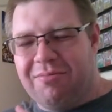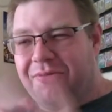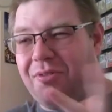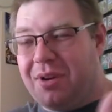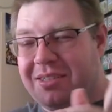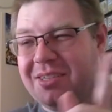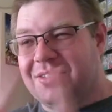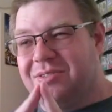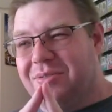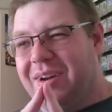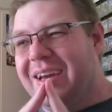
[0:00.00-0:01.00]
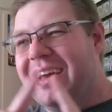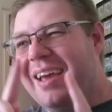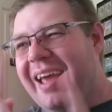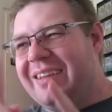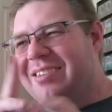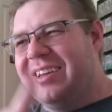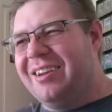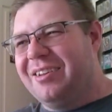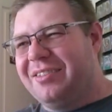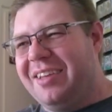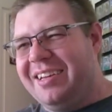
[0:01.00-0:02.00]
40 tears of joy and 10
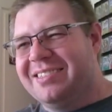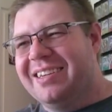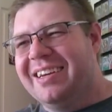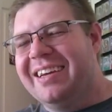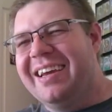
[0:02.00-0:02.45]
other things,